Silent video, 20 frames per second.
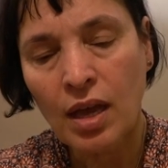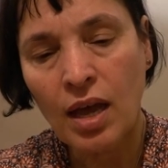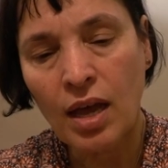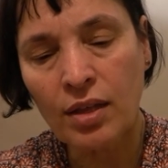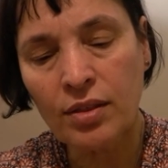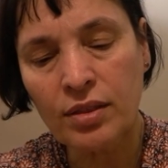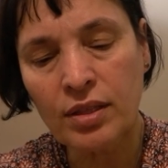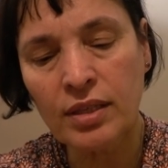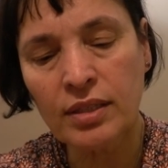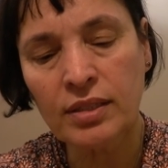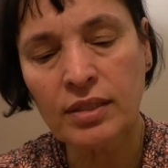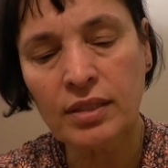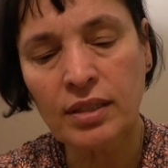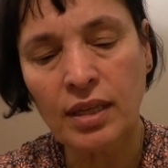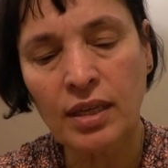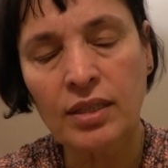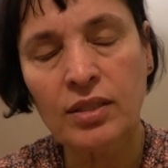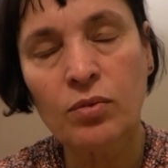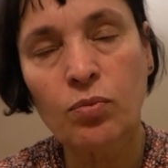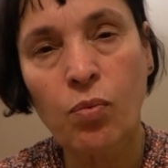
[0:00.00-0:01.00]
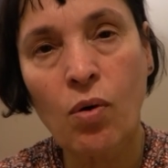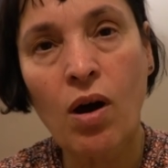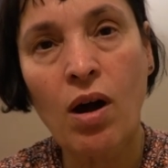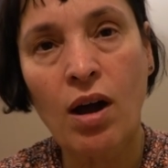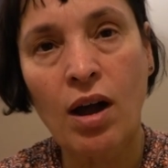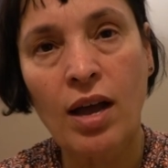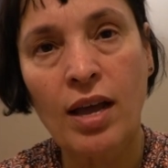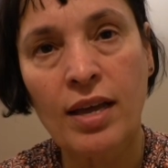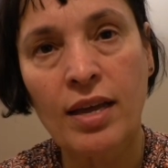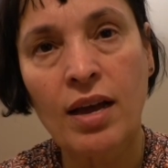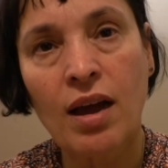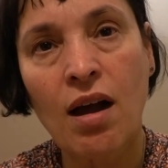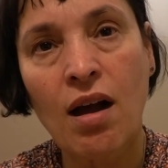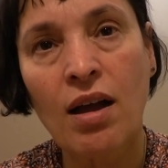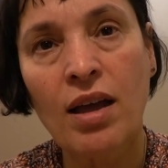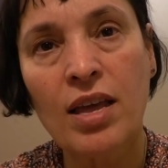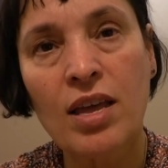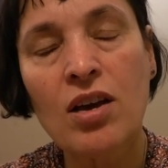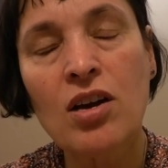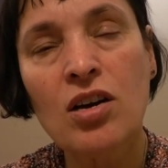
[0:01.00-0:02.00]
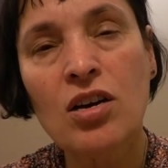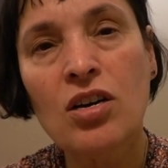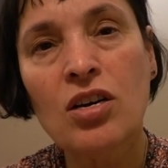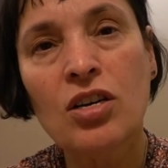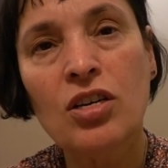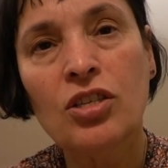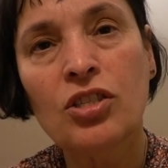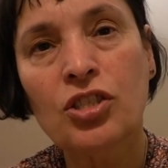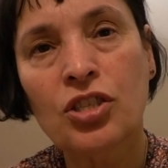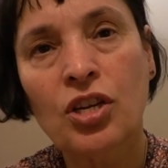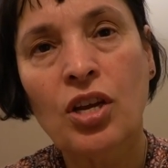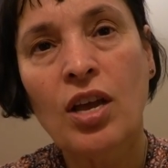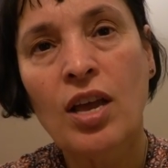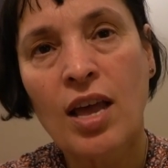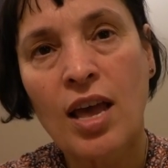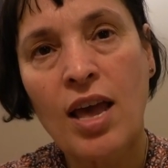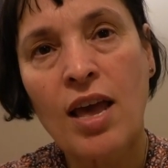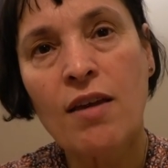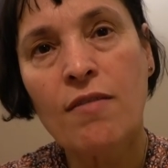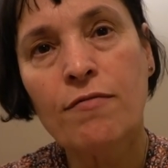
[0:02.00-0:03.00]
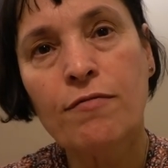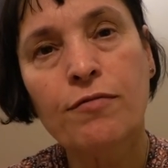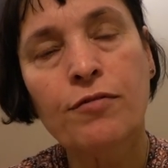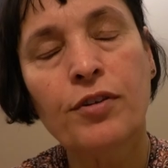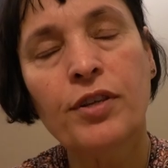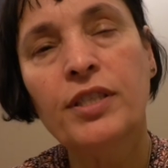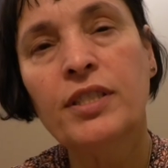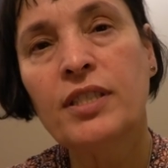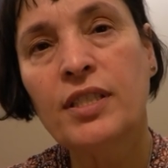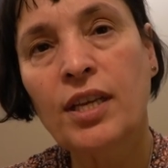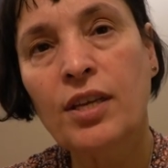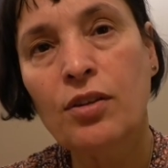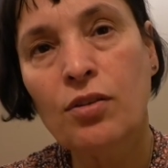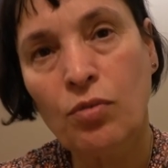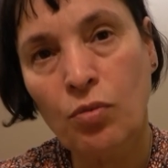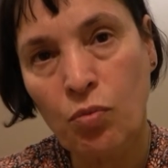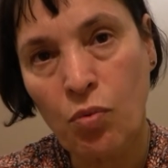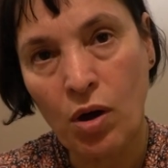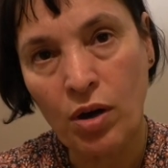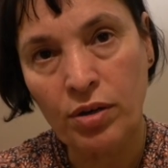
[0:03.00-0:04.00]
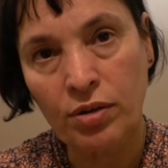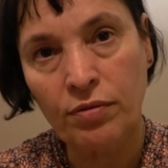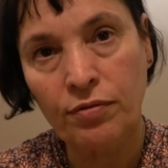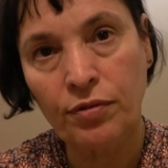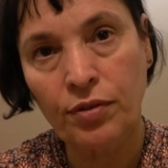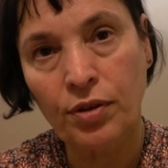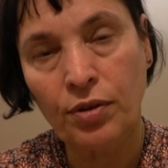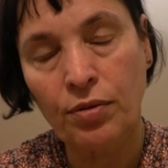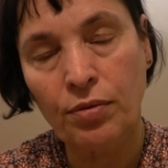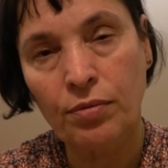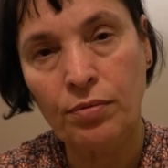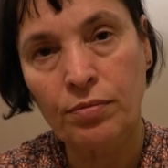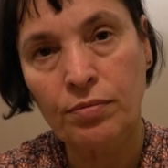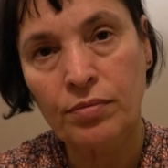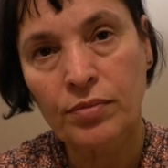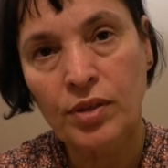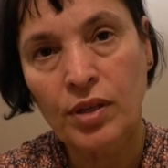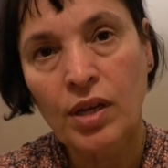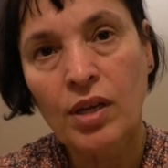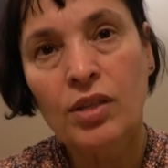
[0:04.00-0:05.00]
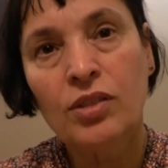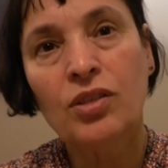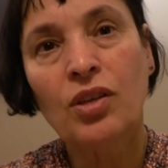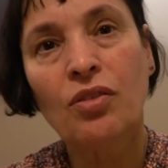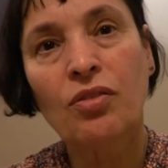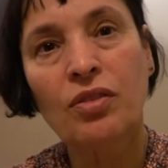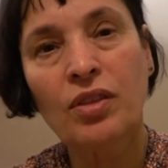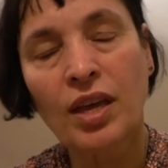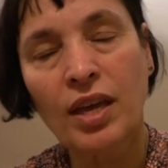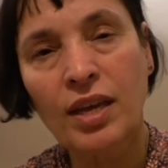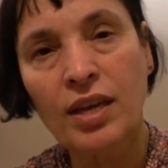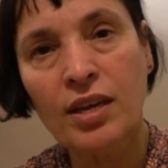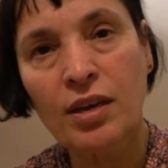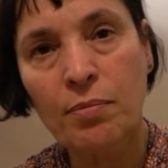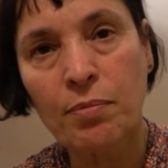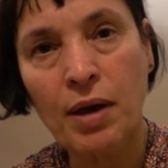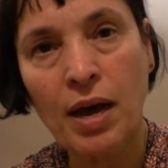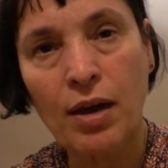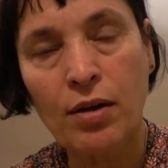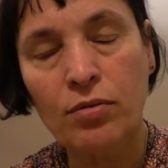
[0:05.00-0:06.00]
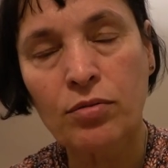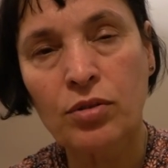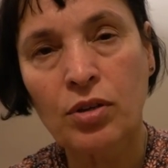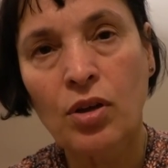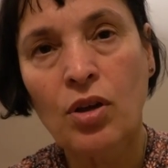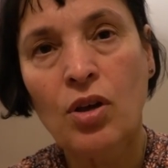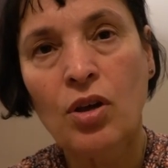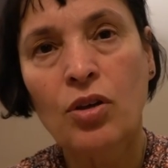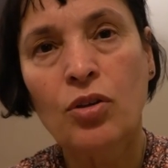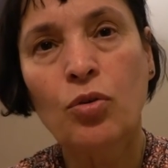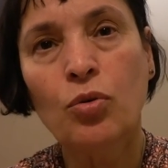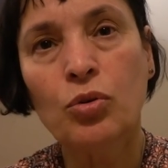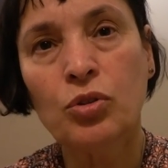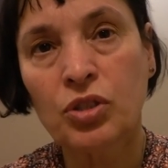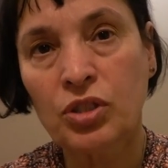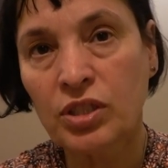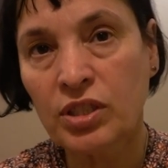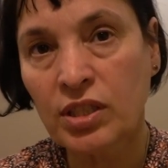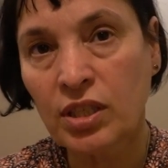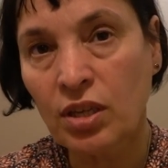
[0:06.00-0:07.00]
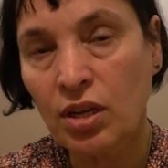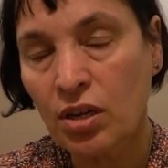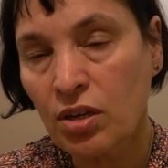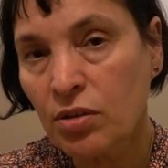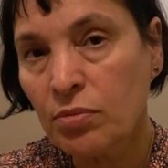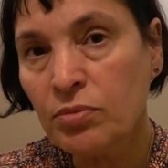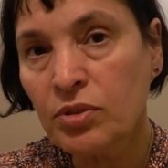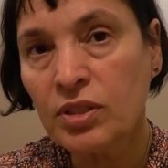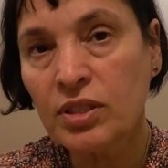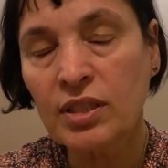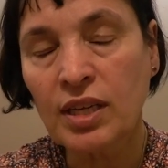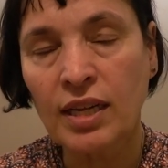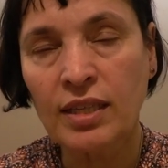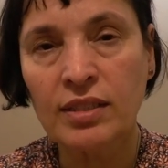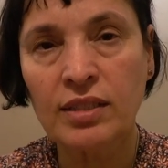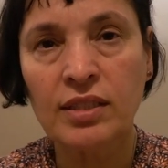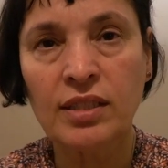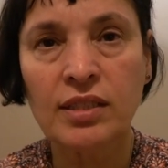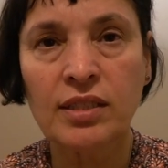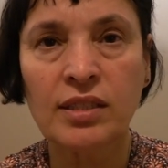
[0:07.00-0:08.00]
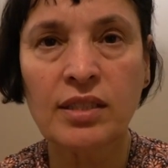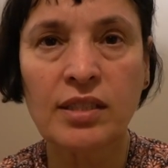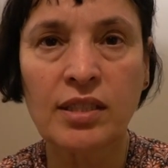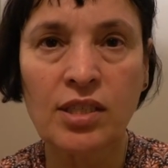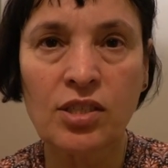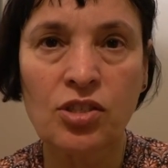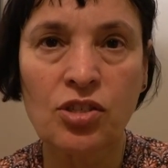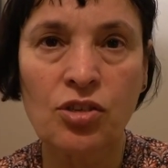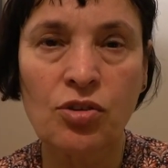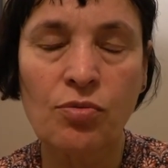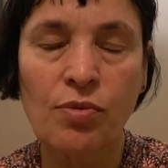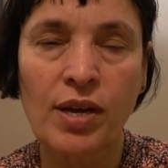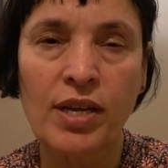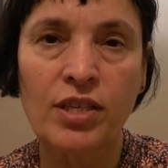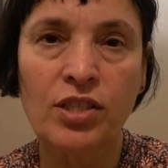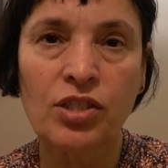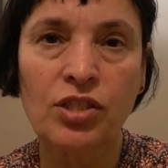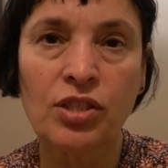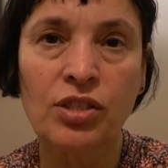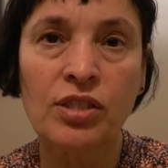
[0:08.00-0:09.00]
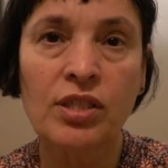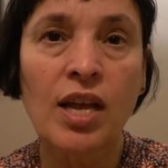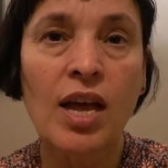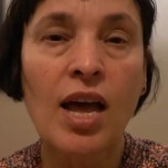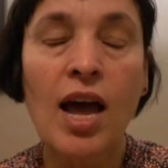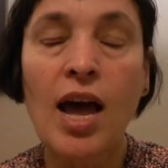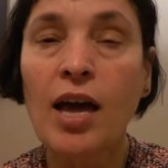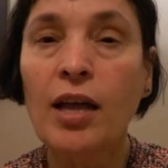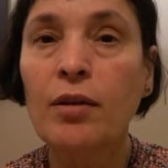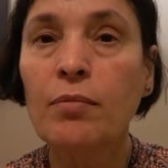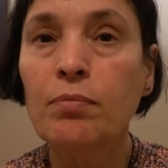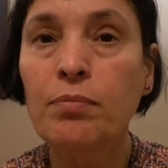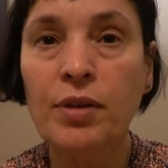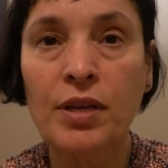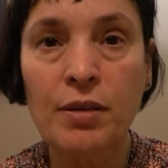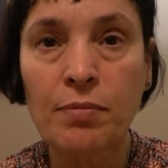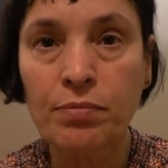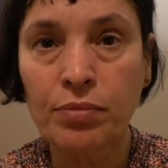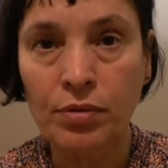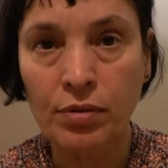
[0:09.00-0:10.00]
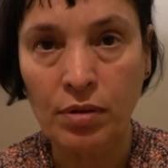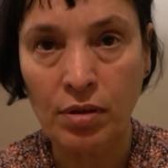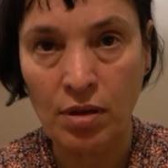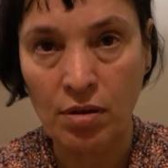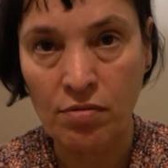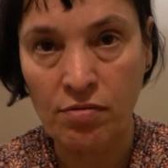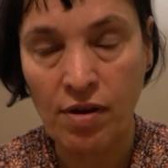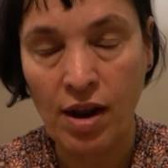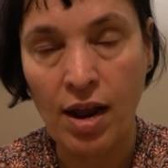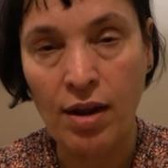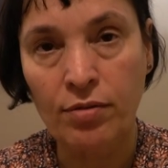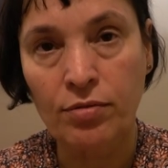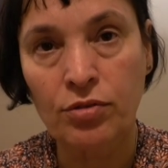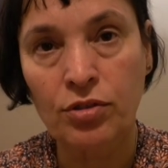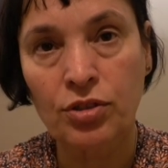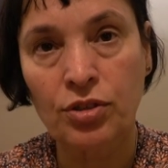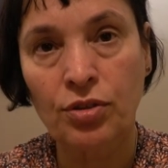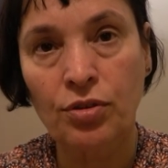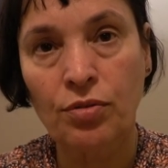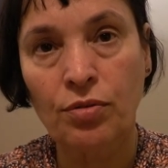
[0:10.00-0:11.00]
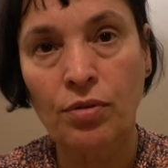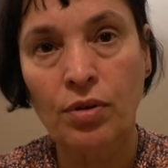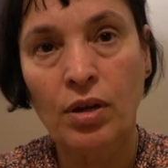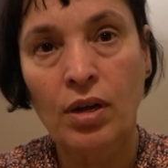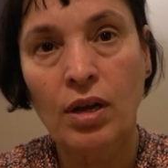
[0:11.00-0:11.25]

And this is why I urge every single one of you to think about your circumstances, situations, and people around you,